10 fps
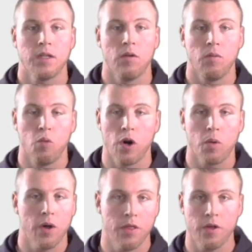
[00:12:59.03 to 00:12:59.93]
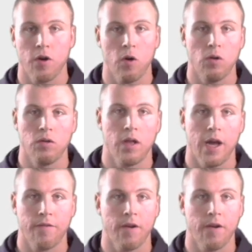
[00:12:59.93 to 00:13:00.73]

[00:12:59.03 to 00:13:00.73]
to work with your whole life,